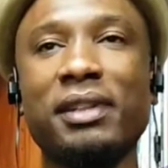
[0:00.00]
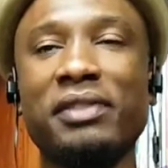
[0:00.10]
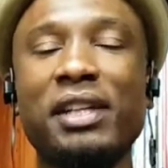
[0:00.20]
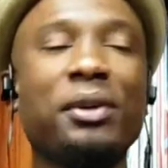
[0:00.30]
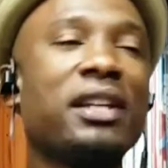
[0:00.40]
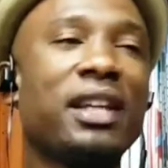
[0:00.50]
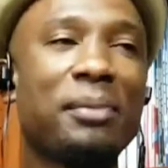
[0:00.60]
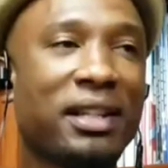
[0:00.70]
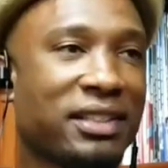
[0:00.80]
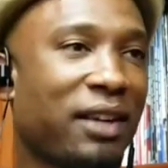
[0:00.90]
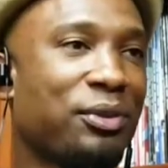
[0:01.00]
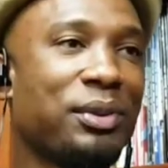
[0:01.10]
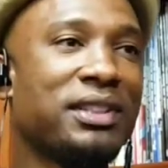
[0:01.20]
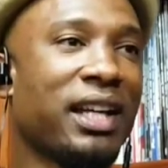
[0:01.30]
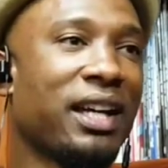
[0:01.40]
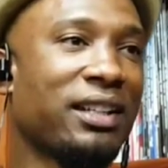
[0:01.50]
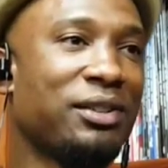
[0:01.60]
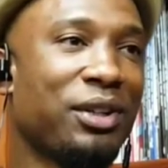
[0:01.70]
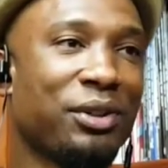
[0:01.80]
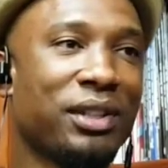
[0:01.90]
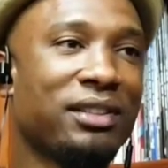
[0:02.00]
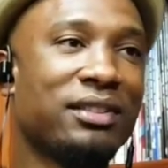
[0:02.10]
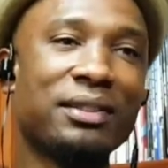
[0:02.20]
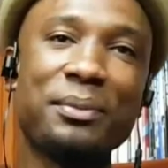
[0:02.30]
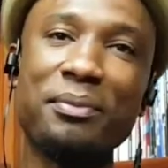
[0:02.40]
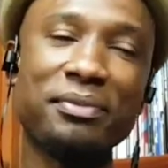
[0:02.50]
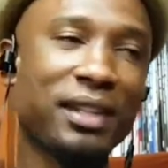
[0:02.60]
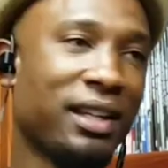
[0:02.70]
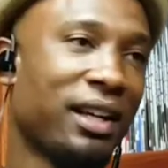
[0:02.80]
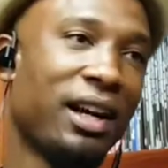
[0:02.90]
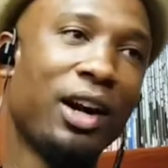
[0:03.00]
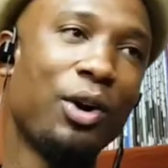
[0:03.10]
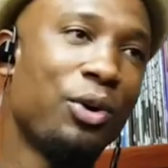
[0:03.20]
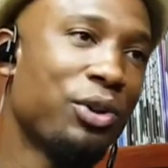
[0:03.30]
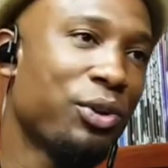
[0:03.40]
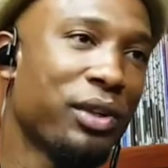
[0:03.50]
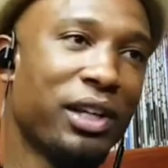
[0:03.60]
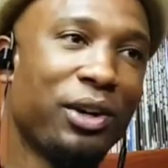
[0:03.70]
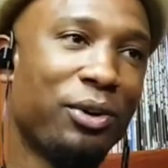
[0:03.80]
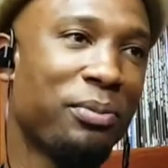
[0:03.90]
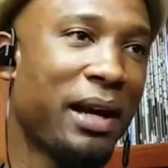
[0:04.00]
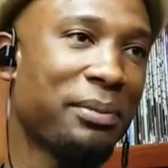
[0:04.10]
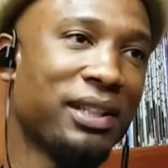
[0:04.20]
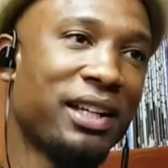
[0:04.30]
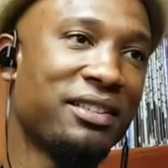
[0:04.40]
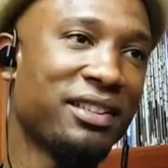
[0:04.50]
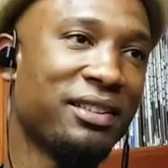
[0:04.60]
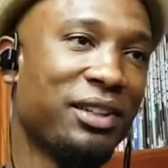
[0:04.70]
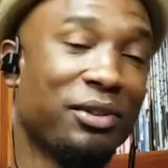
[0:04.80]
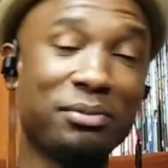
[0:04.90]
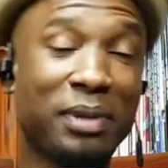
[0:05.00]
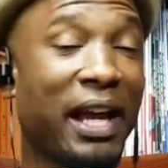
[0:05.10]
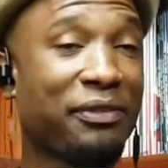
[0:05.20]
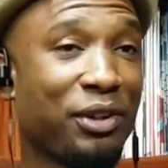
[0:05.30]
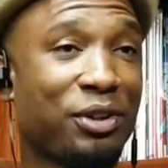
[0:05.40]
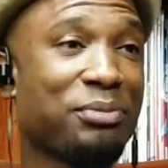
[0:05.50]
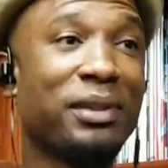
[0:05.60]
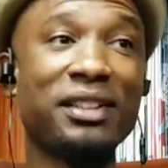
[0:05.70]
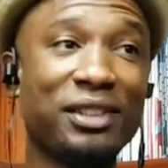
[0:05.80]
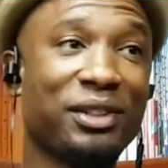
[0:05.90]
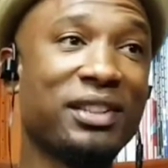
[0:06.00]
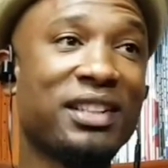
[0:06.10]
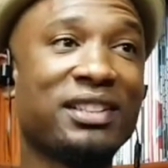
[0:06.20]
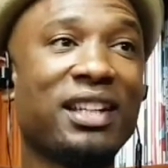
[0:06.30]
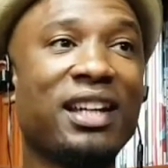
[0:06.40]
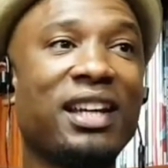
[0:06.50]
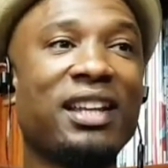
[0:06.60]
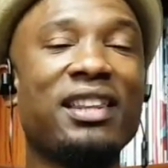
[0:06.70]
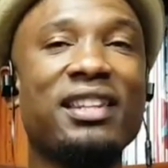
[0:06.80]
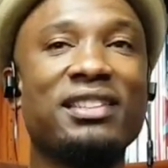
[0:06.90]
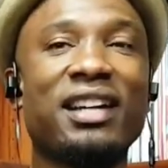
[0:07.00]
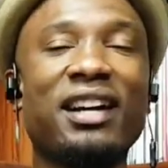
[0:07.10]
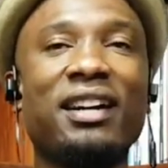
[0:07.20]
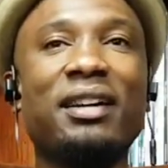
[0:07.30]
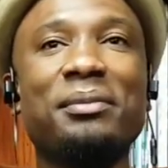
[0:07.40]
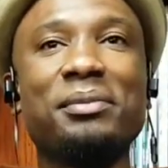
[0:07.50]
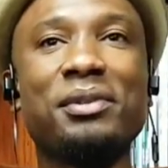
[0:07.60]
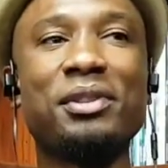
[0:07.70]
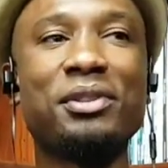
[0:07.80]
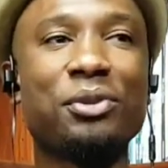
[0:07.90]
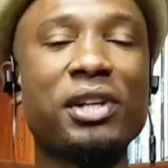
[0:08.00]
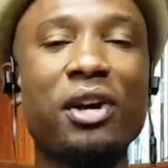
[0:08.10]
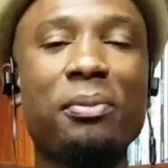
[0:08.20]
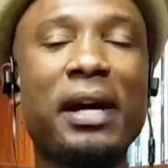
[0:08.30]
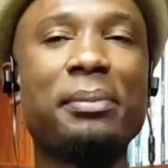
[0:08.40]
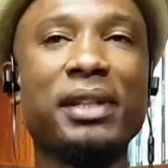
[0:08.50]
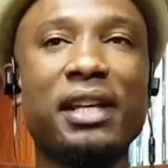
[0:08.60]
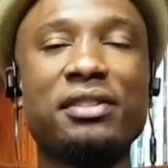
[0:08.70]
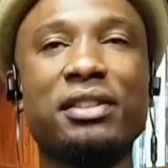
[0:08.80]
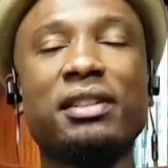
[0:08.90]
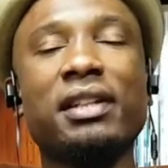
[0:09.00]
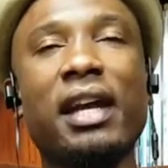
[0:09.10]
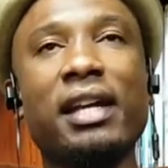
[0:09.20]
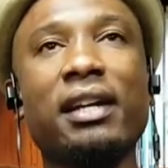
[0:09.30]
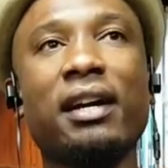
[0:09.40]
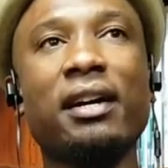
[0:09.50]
If they know anything about South Louisiana, there's a whole Creole population. It's black folks, but this Creole population, and